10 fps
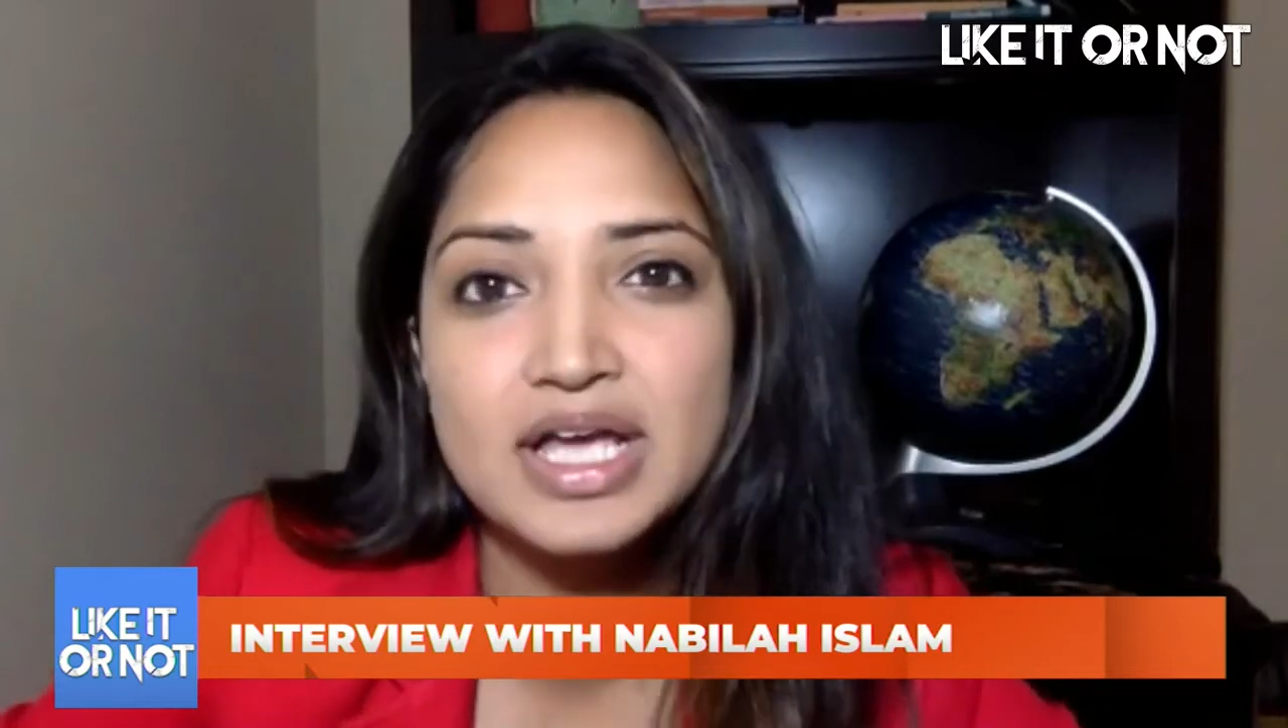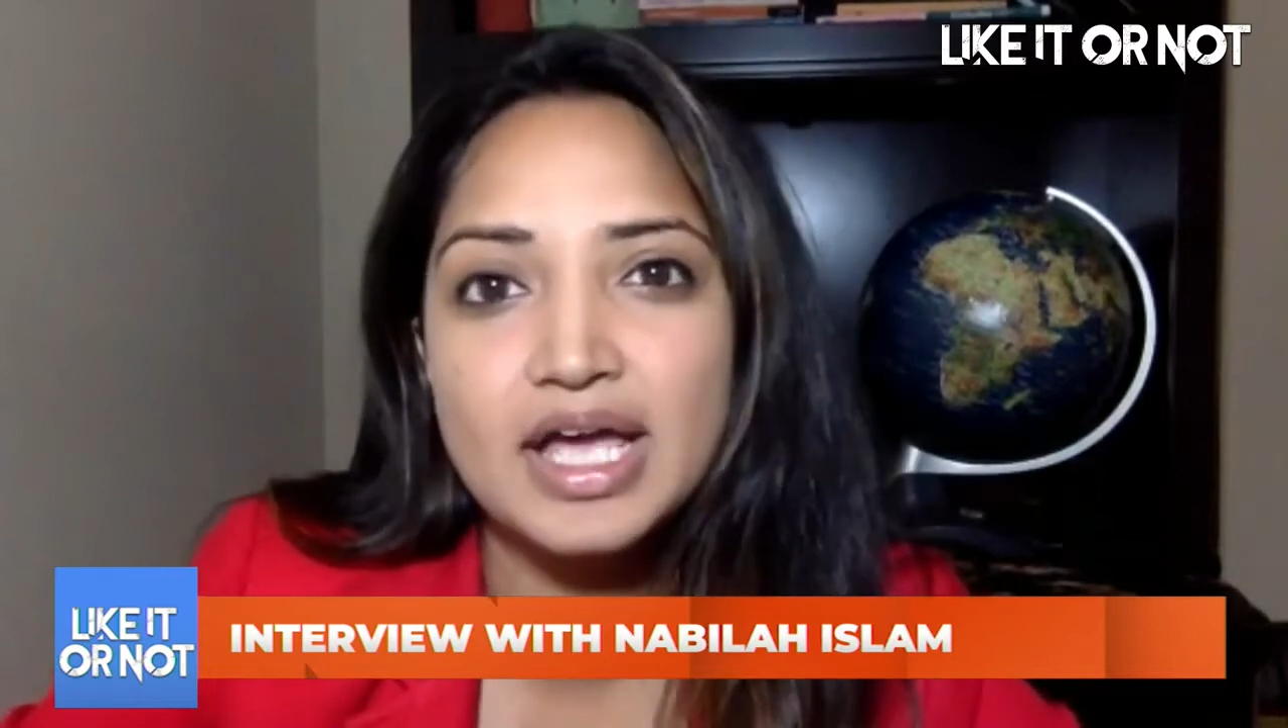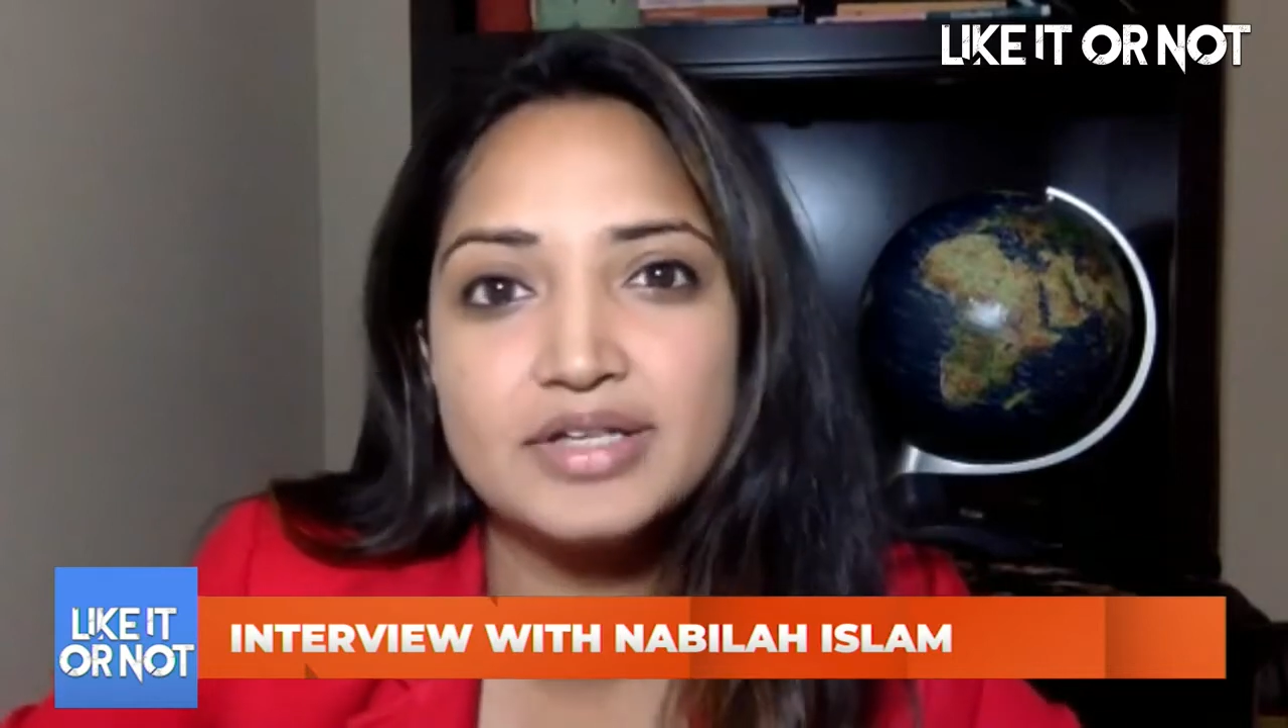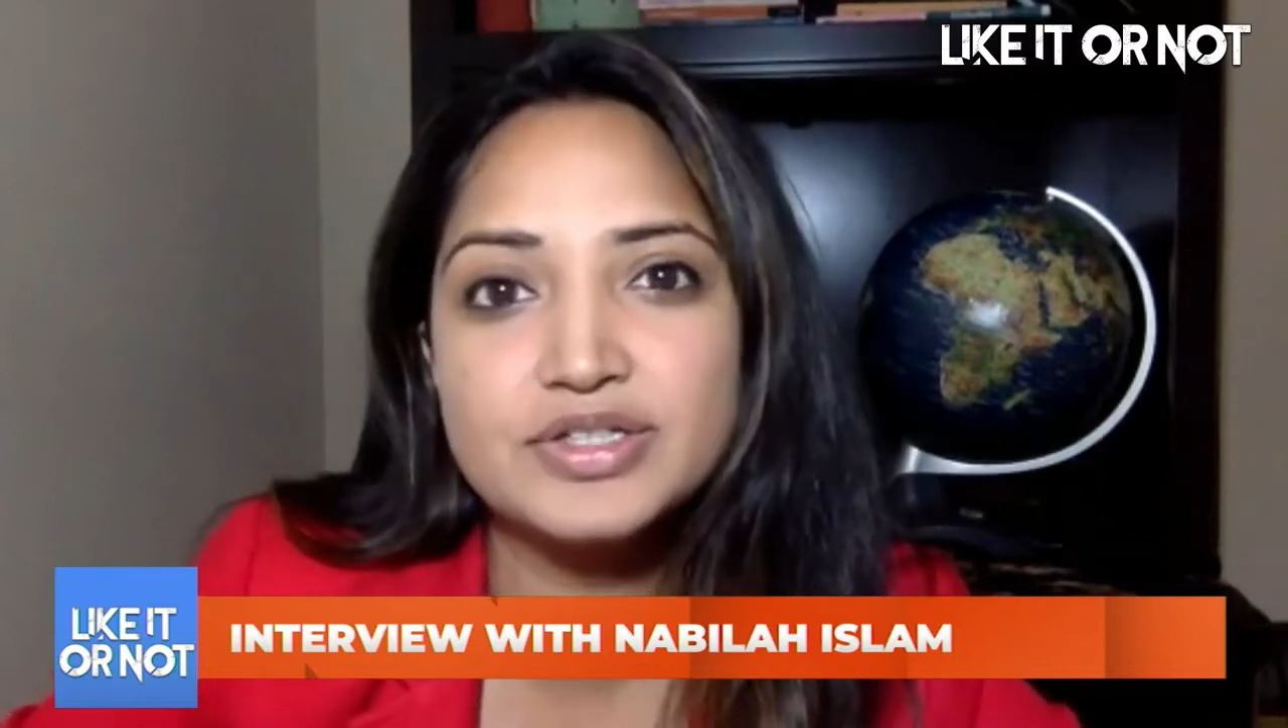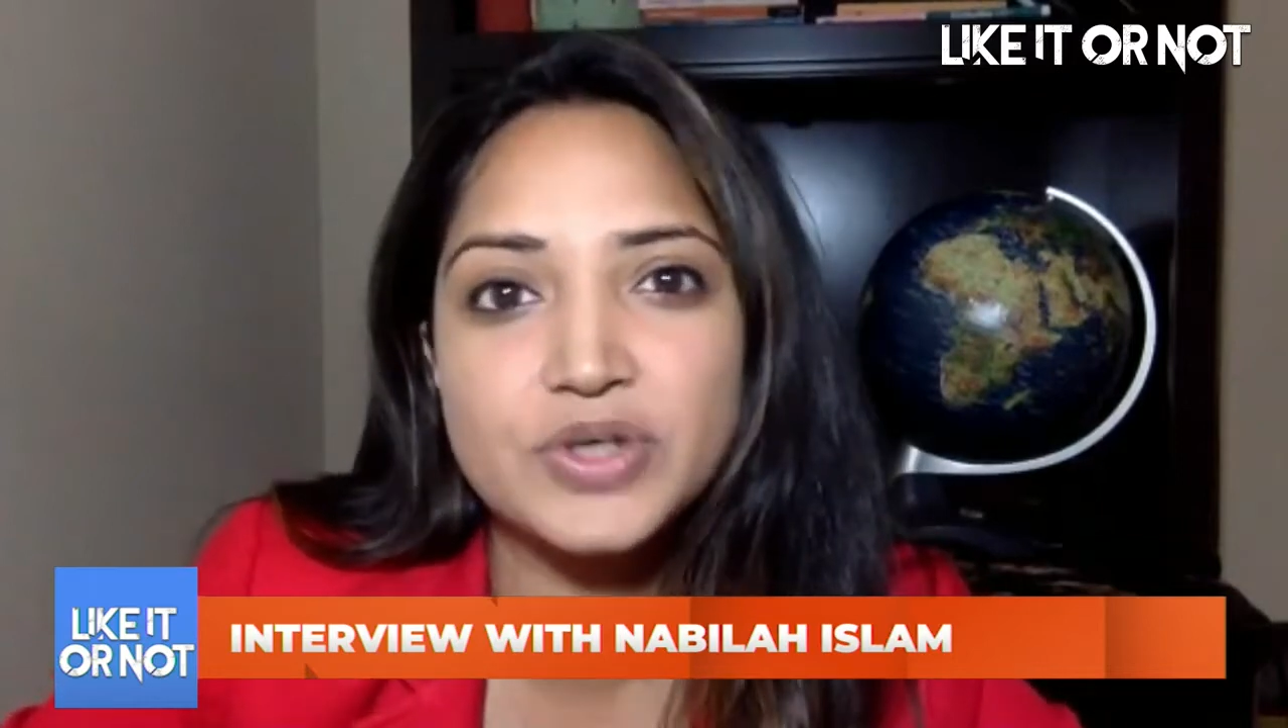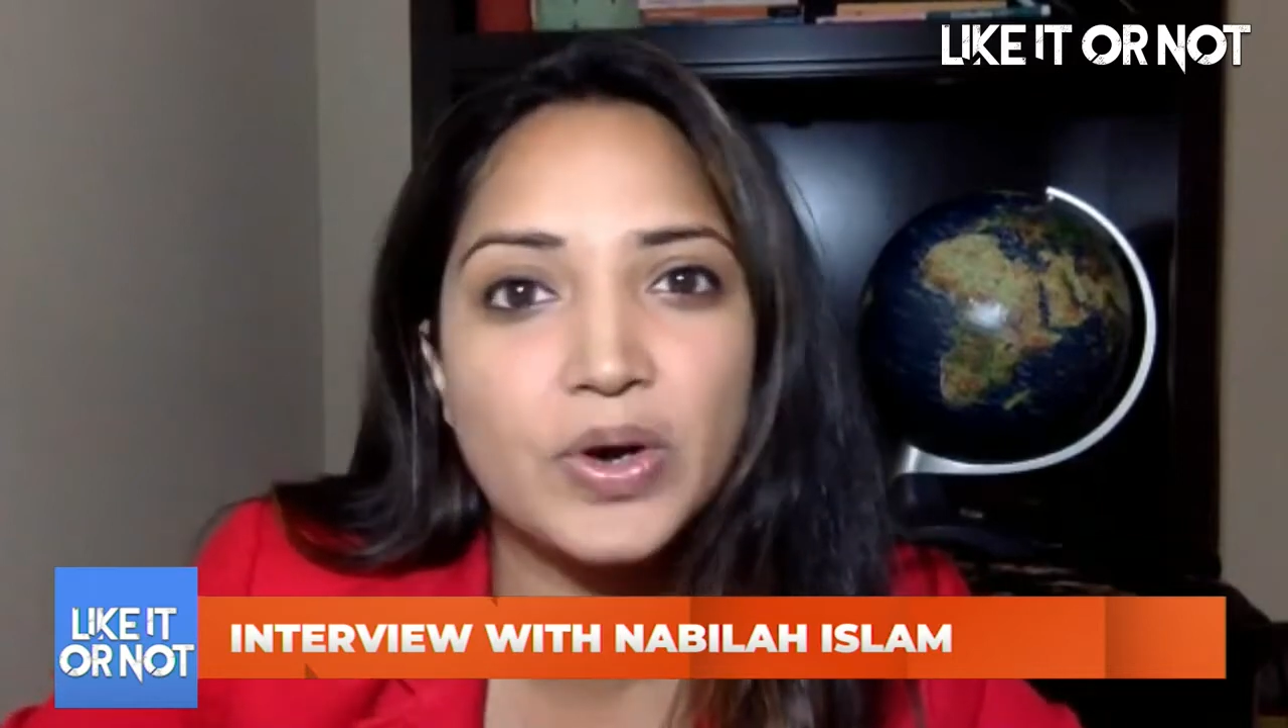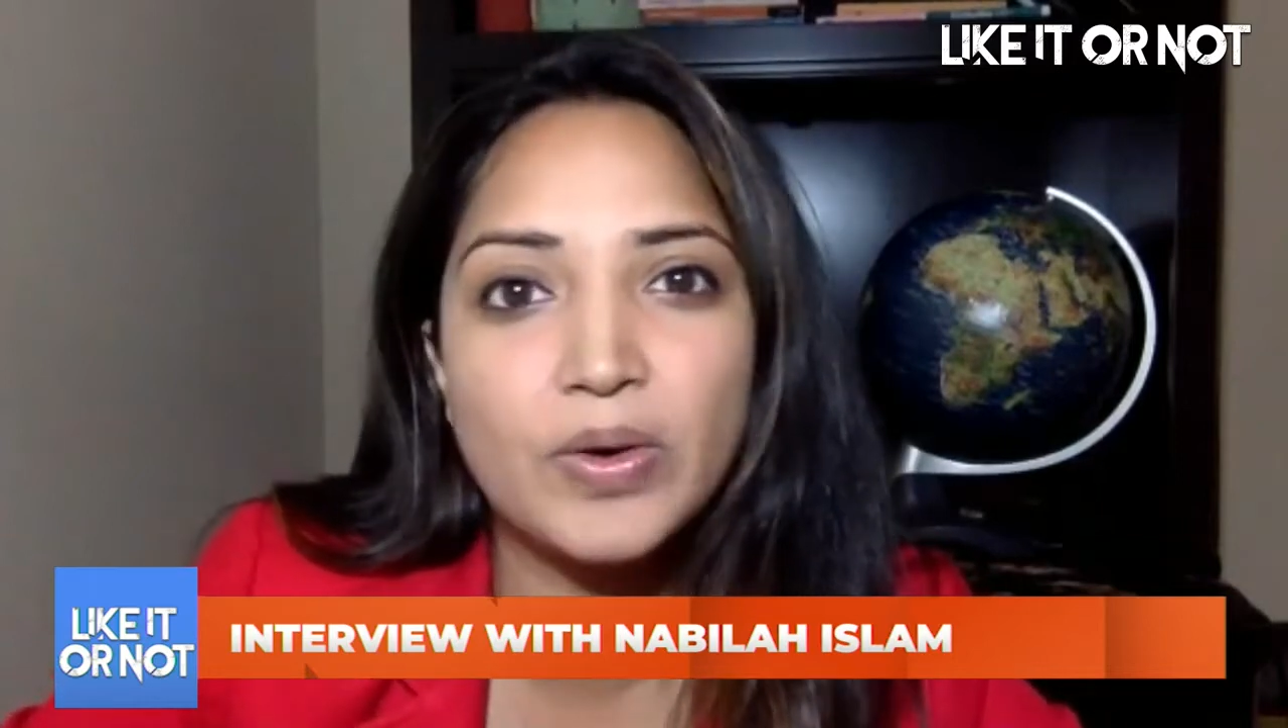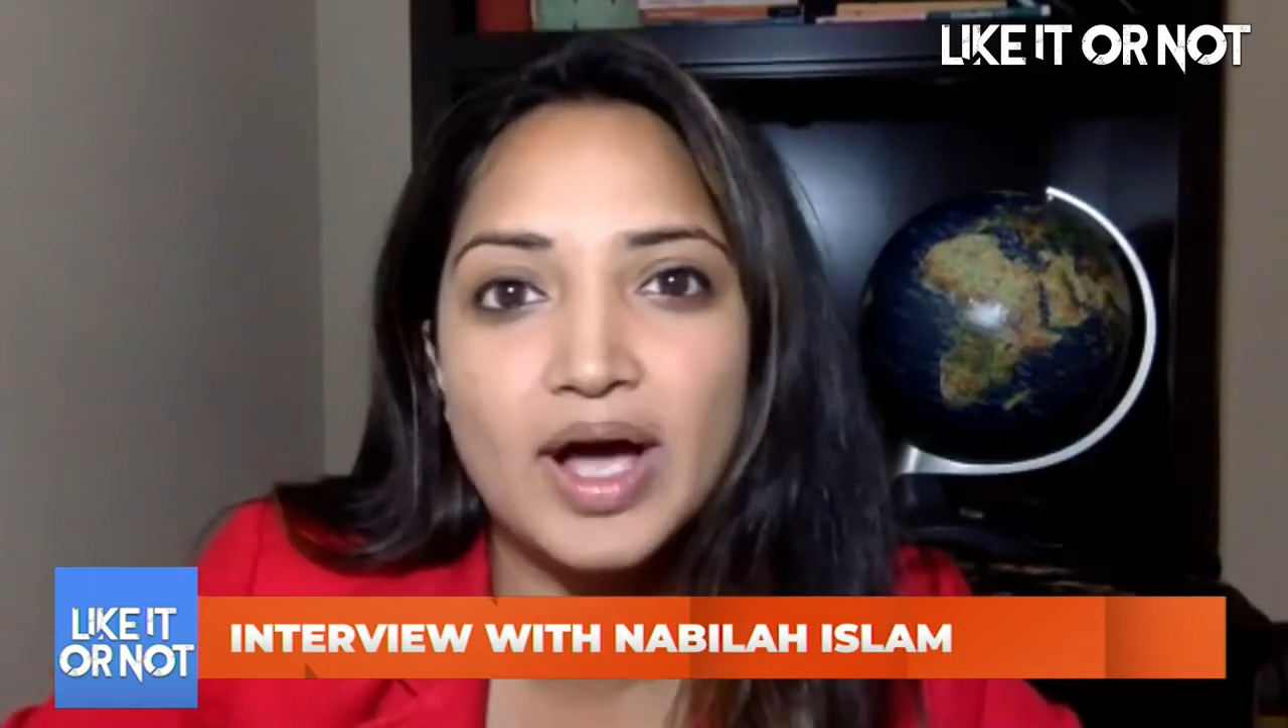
And so,